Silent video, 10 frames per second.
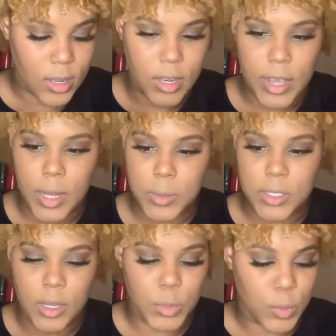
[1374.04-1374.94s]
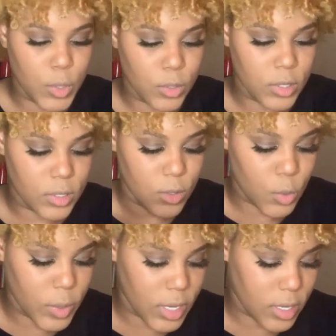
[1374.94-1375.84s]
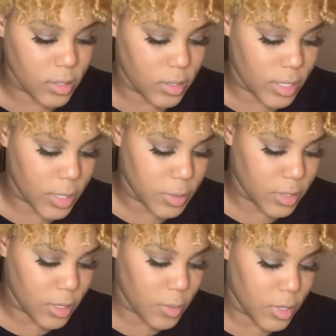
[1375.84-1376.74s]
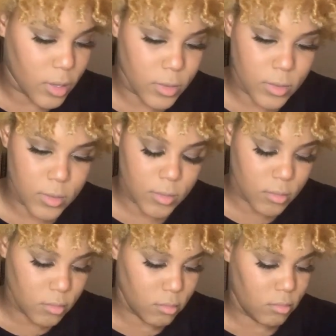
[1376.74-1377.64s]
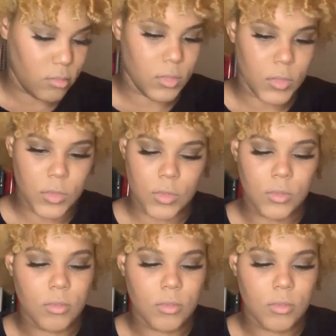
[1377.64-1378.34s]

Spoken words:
dab some in molten topaz and dab some of too